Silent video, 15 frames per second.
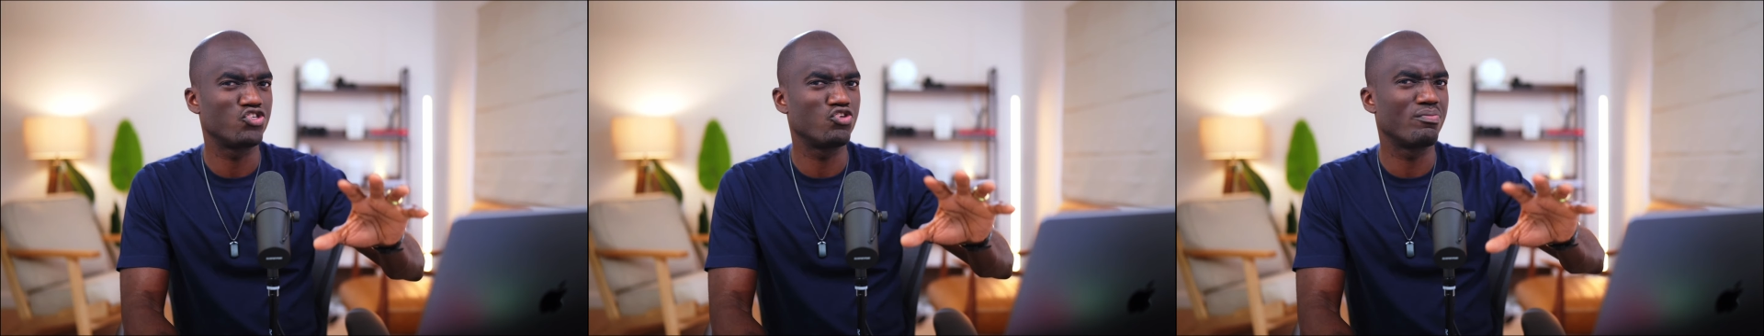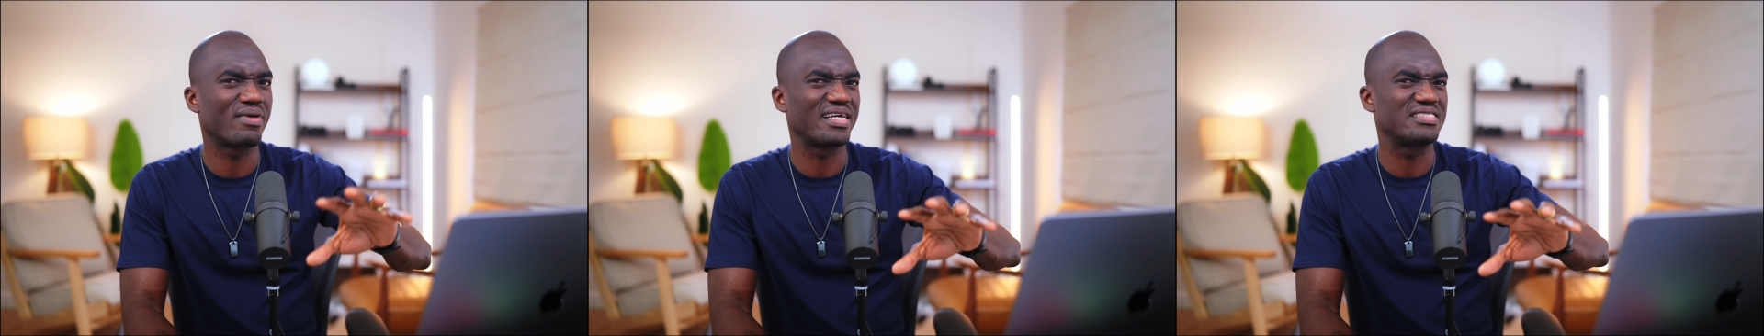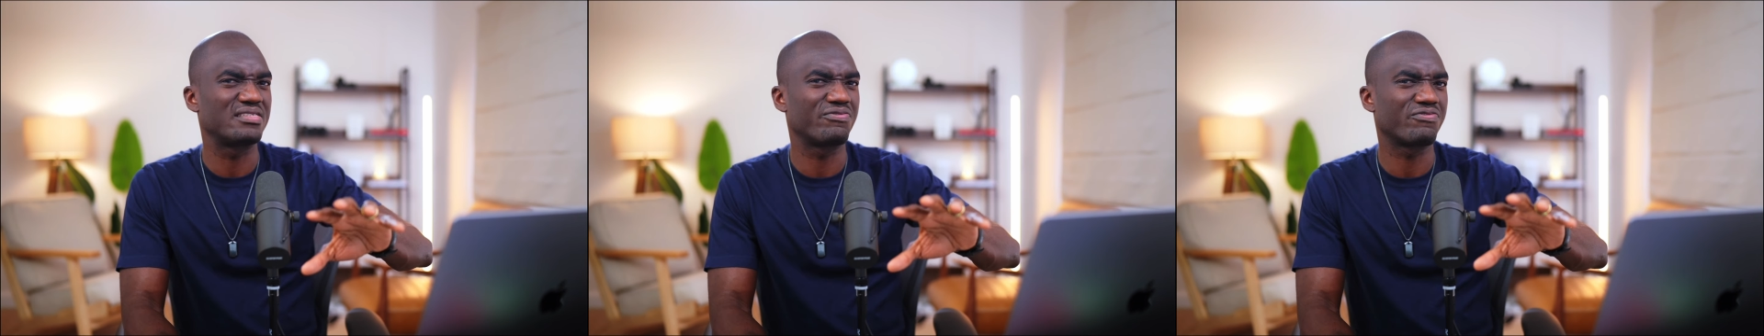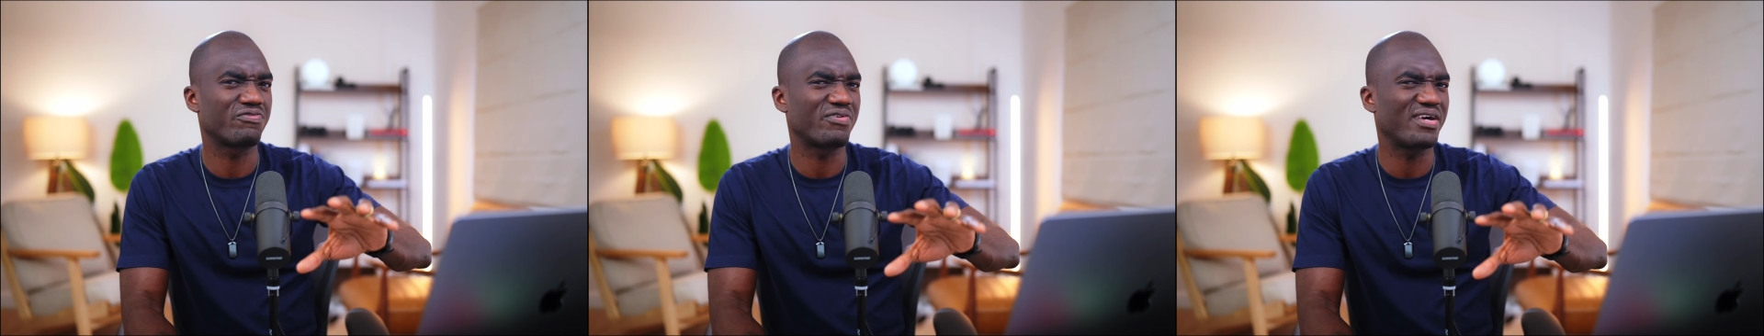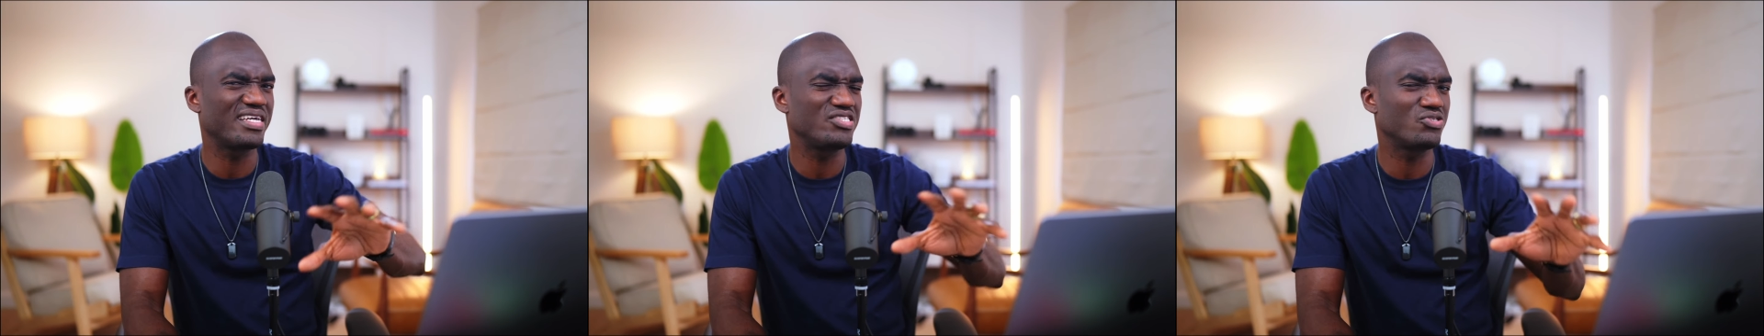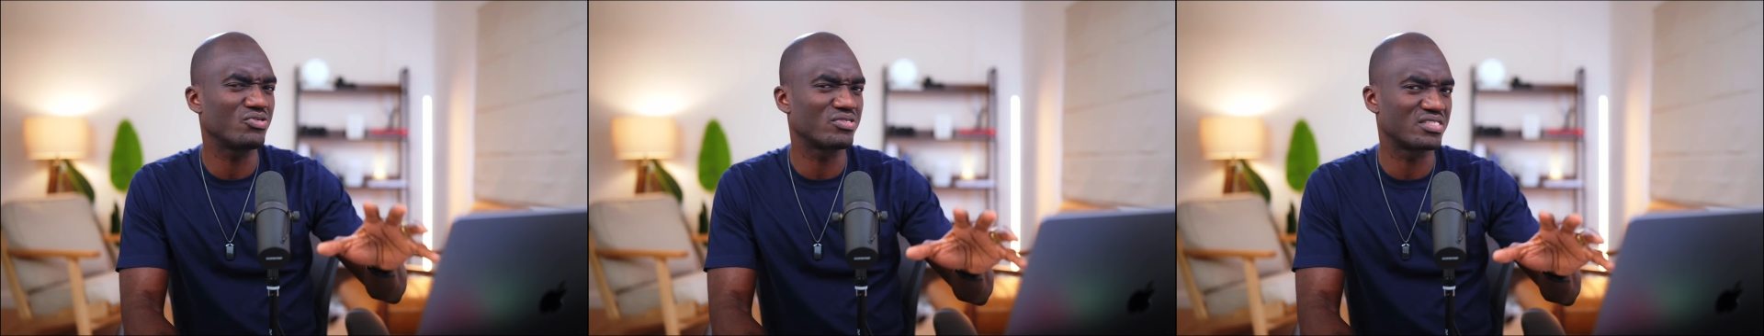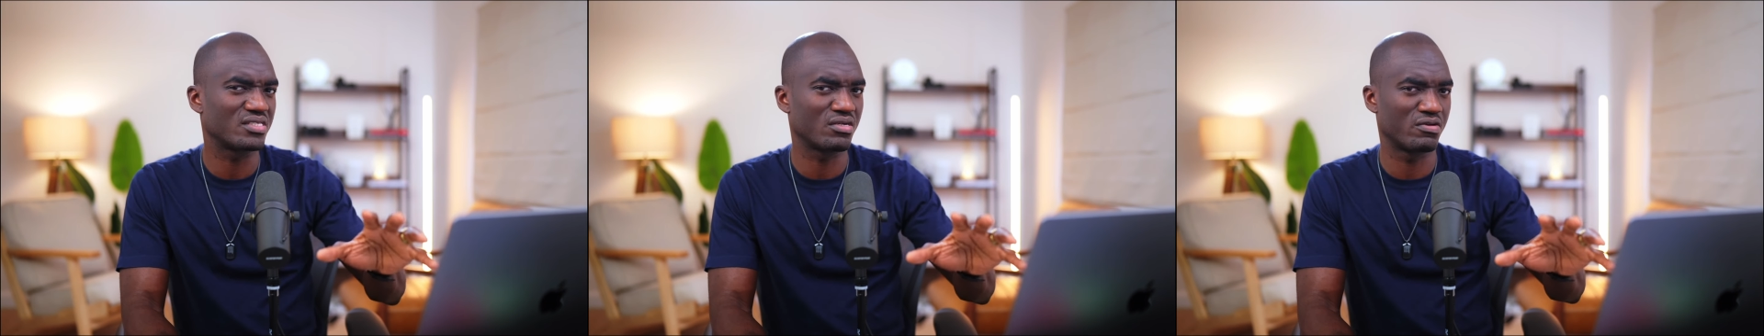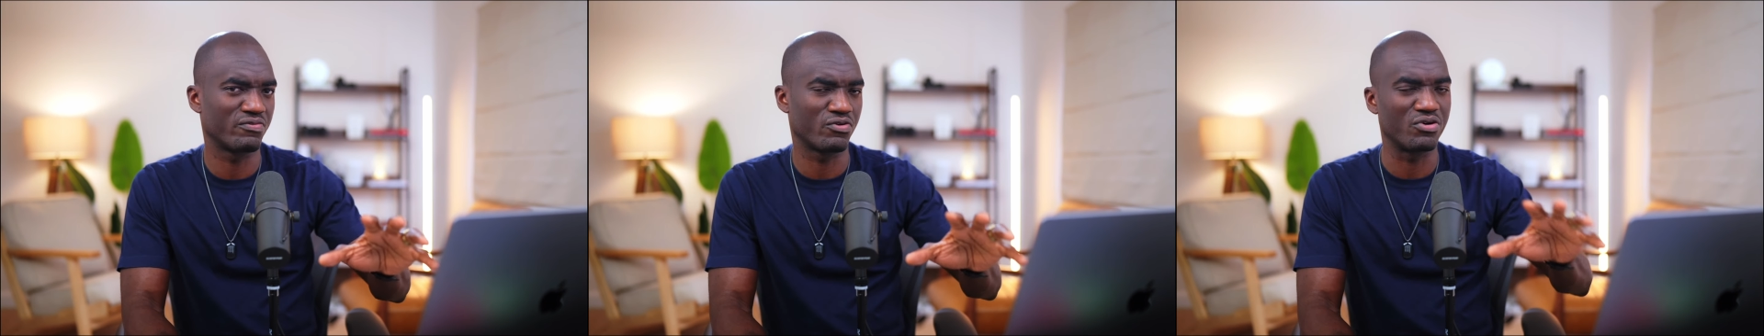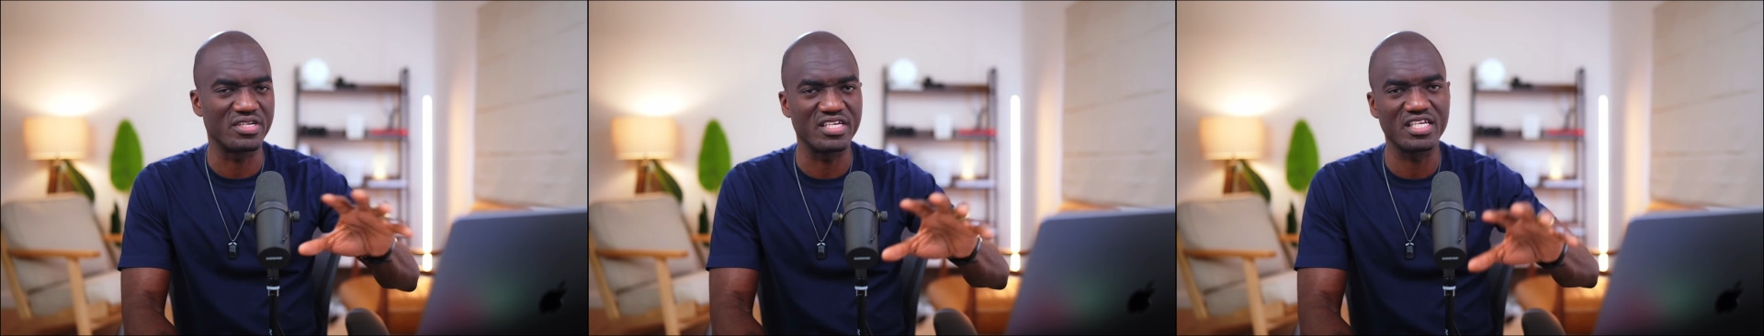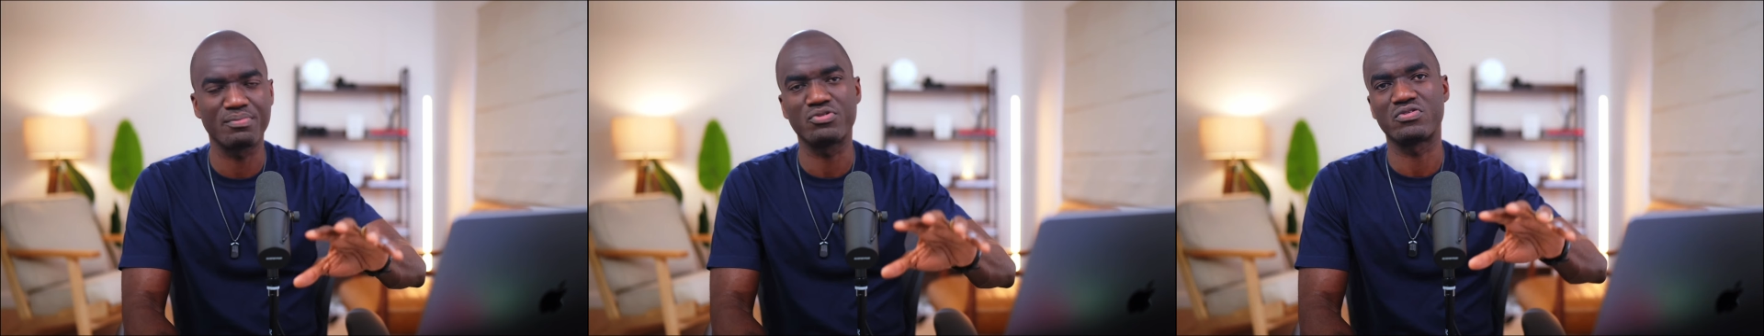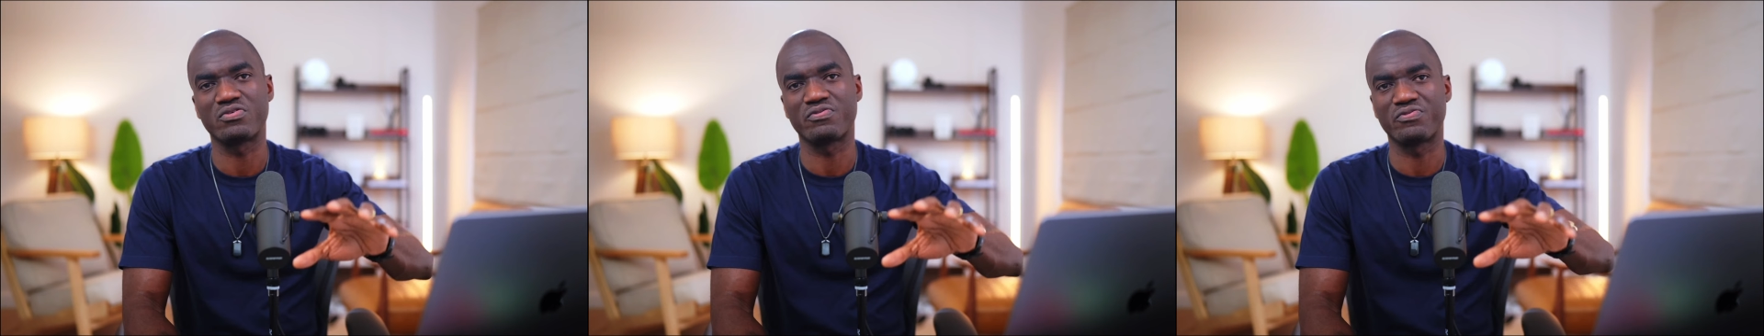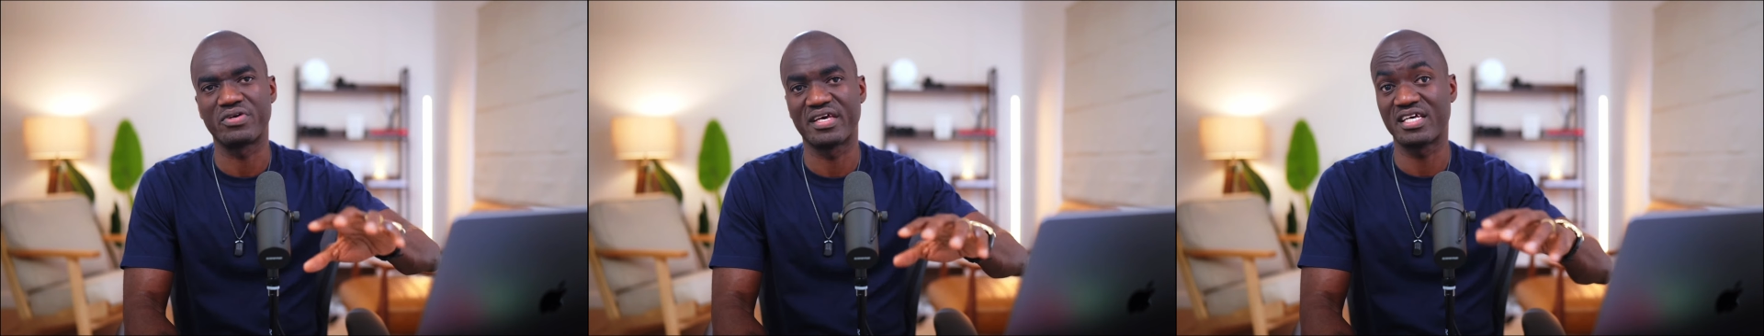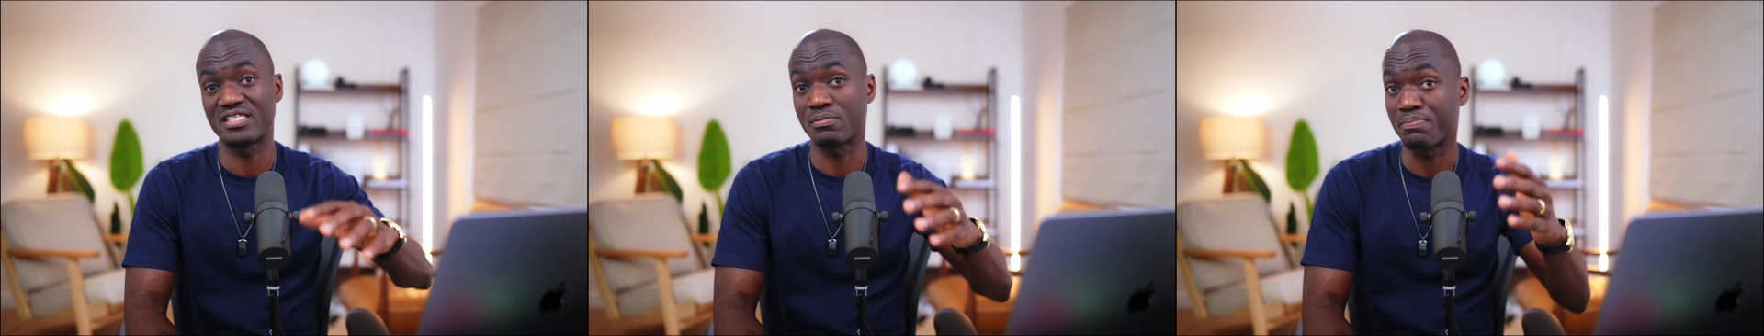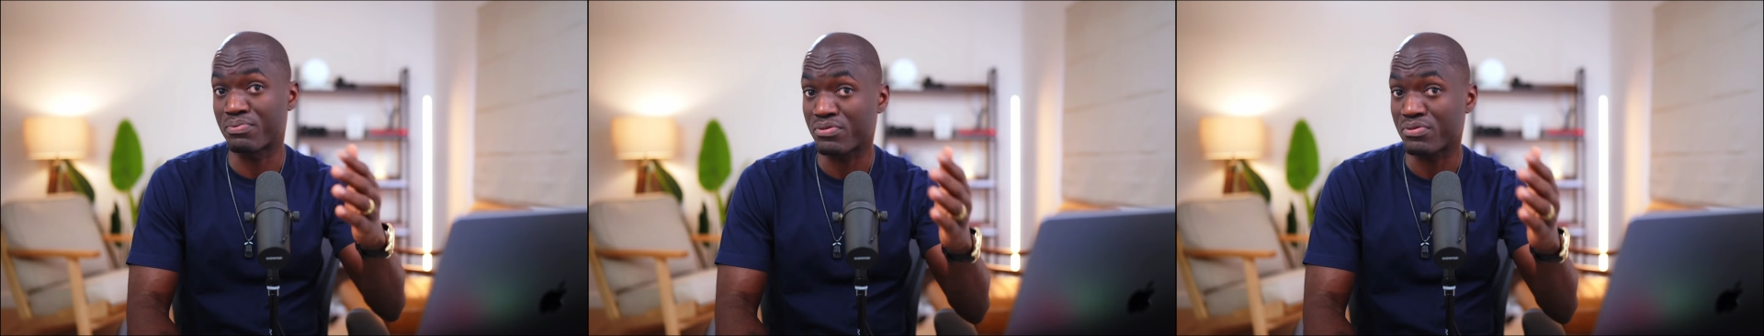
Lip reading: You might find yourself unable to forget the